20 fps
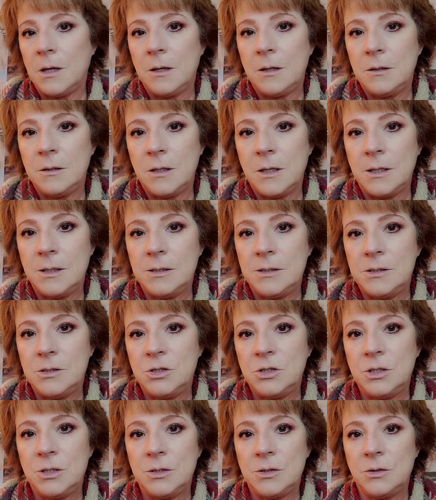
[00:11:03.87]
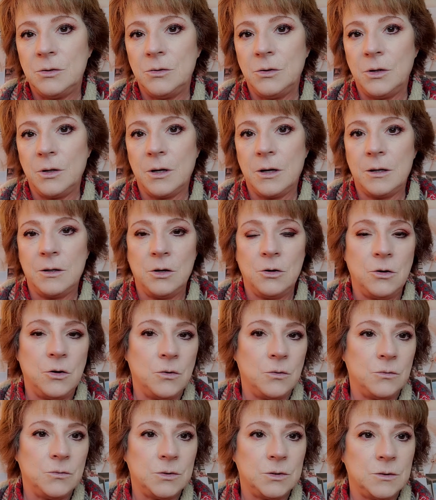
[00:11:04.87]
nice chiseled look on your
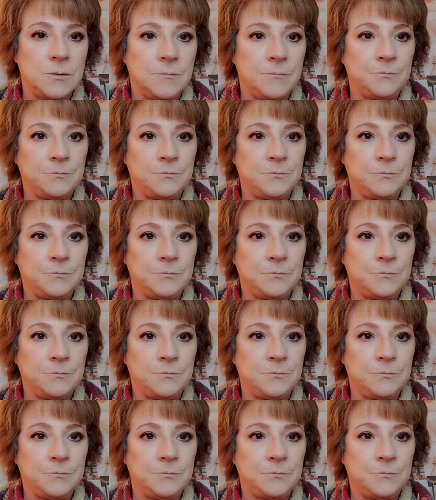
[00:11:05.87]
nose.